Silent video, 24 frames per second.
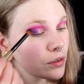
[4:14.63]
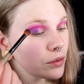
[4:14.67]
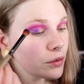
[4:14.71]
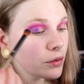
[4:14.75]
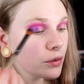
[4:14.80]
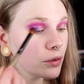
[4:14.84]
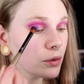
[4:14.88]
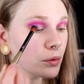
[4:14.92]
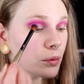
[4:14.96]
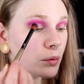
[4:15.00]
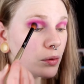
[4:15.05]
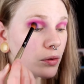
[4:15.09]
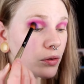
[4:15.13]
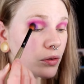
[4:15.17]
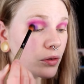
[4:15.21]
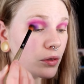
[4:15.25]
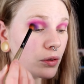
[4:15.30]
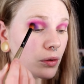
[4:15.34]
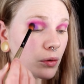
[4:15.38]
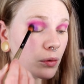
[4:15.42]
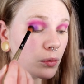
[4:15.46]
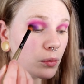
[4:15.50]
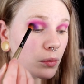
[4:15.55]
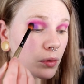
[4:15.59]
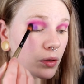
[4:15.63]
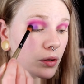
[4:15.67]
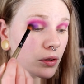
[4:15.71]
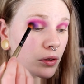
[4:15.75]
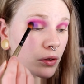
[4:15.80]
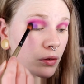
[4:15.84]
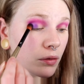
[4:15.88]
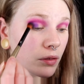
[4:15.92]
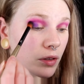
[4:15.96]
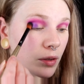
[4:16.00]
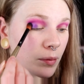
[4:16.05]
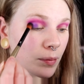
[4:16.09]
two new
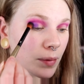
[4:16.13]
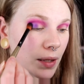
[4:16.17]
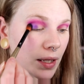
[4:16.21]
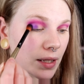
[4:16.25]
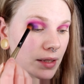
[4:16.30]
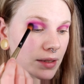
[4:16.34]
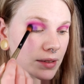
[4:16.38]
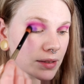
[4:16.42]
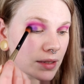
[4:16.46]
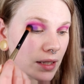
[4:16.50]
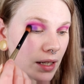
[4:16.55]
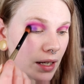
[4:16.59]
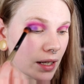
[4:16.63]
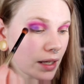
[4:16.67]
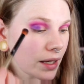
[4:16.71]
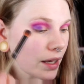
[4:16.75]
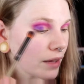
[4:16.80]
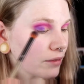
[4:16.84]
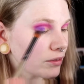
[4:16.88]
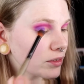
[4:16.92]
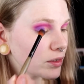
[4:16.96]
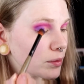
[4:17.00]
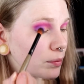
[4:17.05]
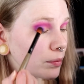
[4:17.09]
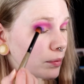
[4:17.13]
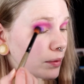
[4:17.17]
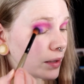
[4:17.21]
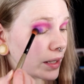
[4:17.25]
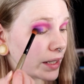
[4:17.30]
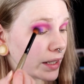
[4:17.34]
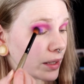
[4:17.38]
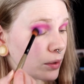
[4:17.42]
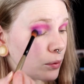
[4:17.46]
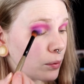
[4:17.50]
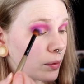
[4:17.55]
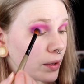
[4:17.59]
UVS plays that I haven't
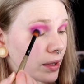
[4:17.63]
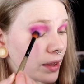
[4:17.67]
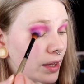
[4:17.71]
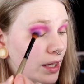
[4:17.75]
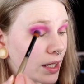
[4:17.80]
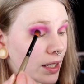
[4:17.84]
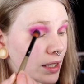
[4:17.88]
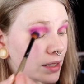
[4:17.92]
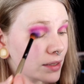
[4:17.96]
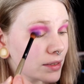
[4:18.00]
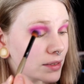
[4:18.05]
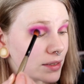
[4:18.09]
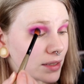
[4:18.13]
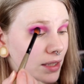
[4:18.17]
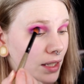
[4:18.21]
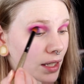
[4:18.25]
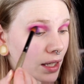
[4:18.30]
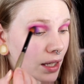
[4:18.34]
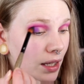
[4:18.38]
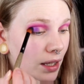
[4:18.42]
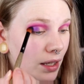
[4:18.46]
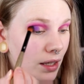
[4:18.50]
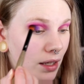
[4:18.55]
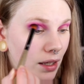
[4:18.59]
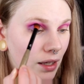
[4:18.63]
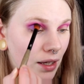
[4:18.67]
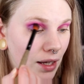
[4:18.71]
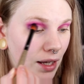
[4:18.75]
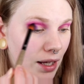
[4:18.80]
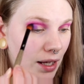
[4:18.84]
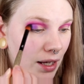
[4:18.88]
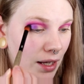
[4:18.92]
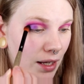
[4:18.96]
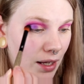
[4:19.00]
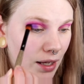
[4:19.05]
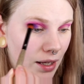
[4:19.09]
played with yet.
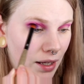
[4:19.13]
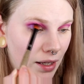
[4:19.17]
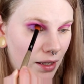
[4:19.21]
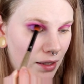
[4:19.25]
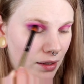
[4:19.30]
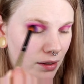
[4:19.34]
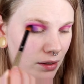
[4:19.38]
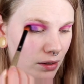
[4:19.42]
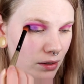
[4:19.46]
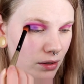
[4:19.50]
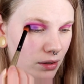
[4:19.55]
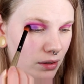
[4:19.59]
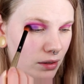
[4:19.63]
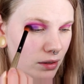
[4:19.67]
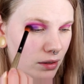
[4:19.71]
I